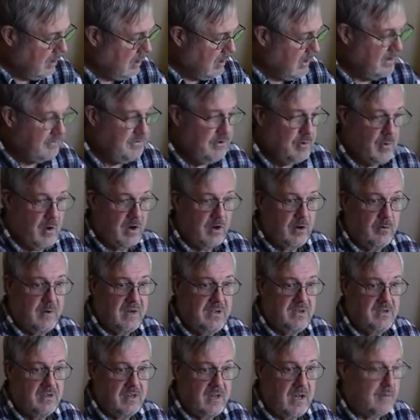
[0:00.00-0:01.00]
if you want to
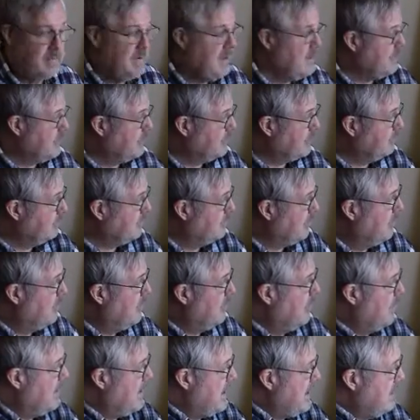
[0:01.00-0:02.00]
reach a lot of people. So
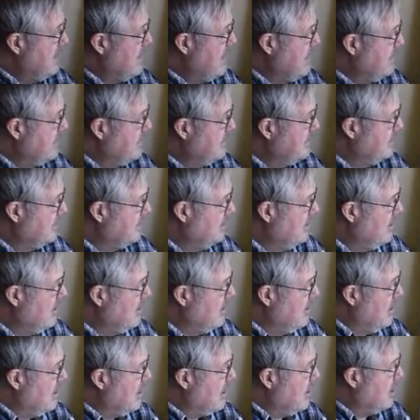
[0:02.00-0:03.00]
my letters
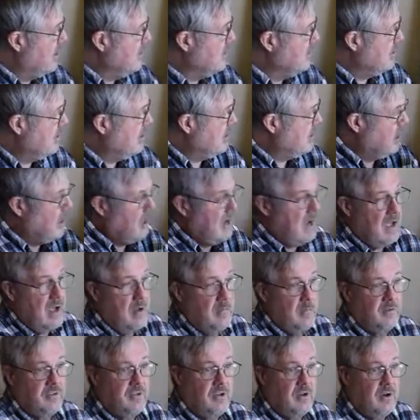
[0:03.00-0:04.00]
are, I
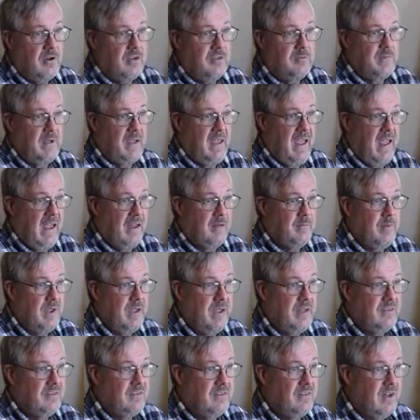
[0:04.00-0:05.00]
almost always make
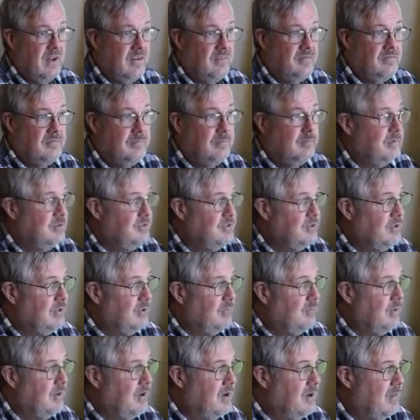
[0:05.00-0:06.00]
handmade stuff, but you
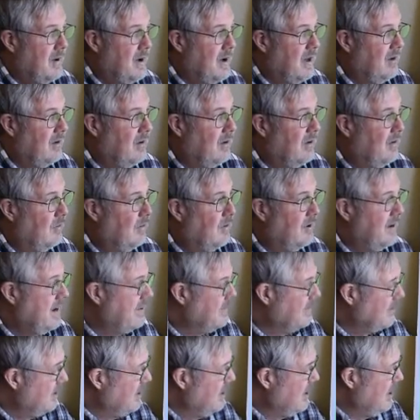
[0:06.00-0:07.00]
could print them out or
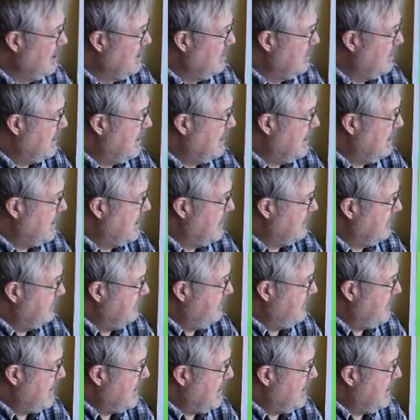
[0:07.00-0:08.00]
whatever. But I like
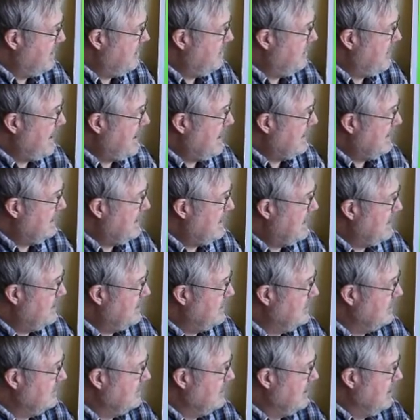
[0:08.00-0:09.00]
fat
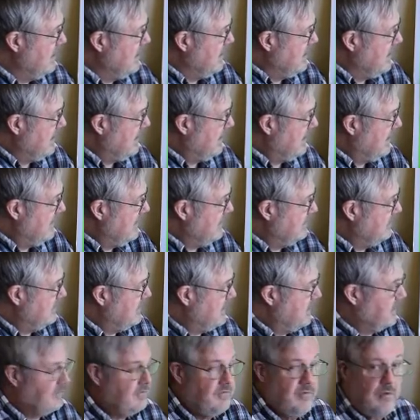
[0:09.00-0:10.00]
letters, at least
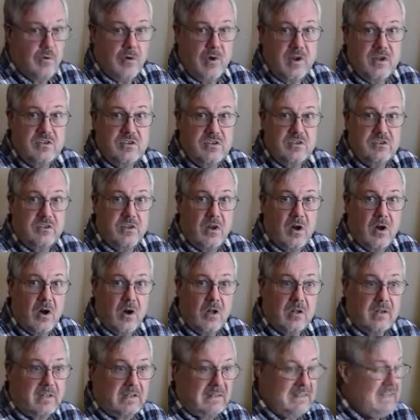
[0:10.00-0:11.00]
like 4 inches
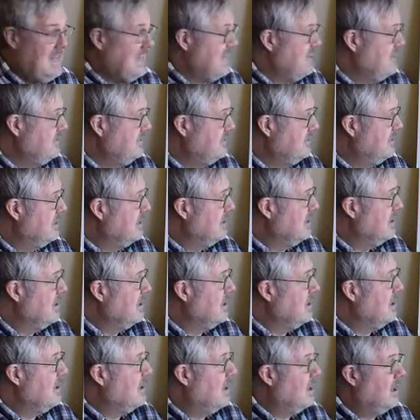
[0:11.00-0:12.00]
tall, at least.
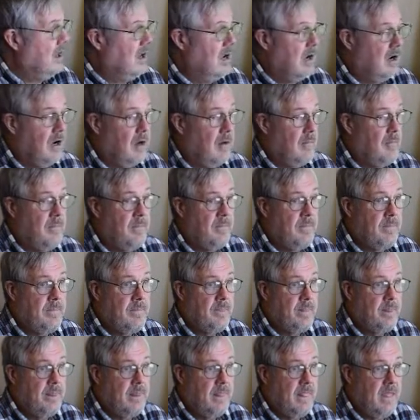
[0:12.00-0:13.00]

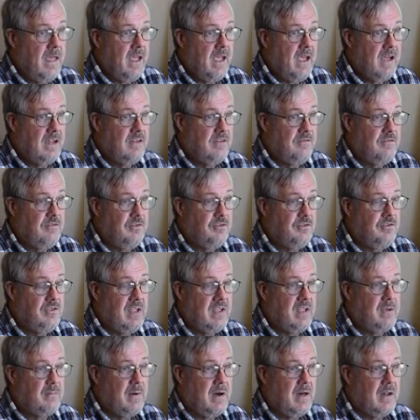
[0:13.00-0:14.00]
And if you
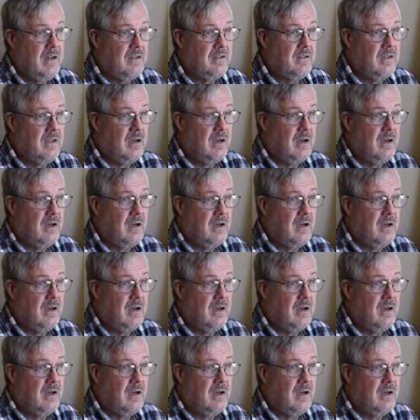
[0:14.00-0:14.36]
think about it,